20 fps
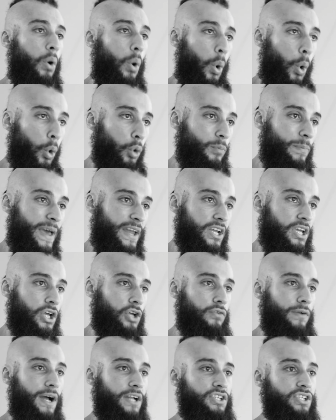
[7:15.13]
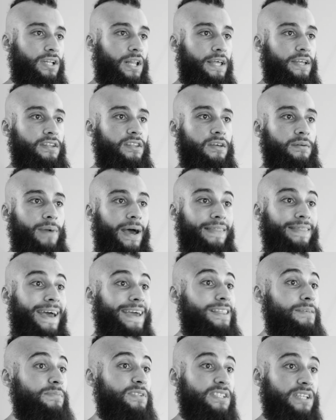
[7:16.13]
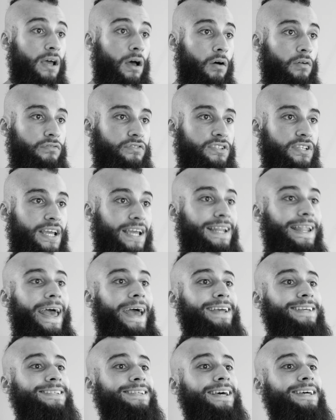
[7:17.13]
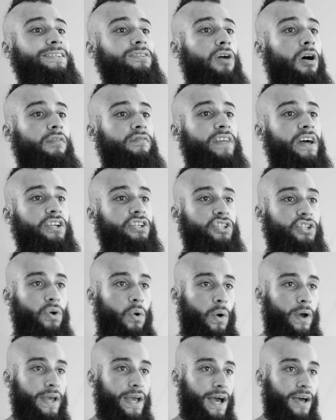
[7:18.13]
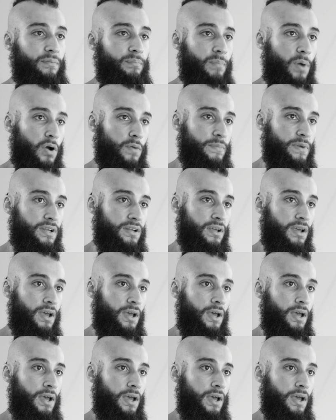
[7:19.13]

All men congratulated them, and they themselves, in excess of their joy at moment,